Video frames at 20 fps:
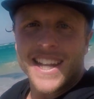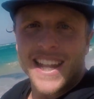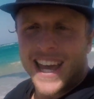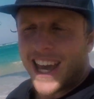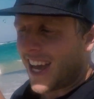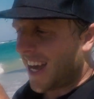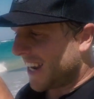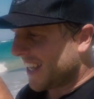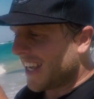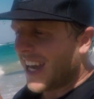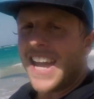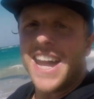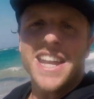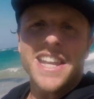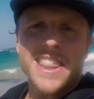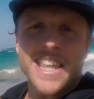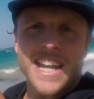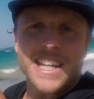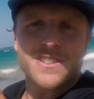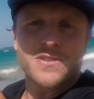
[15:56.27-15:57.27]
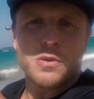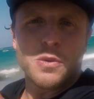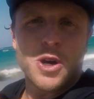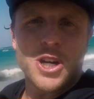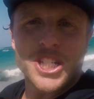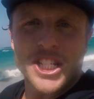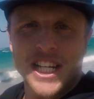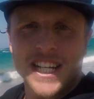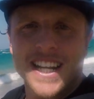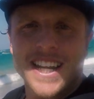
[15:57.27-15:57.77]
And again, thanks for
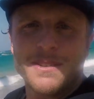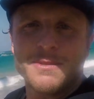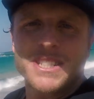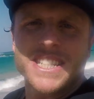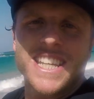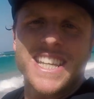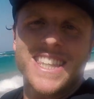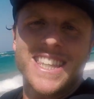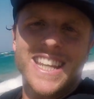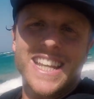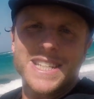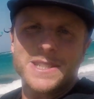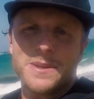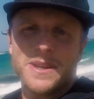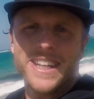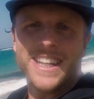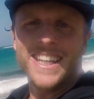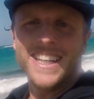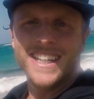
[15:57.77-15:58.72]
watching, and we'll see you in the next one.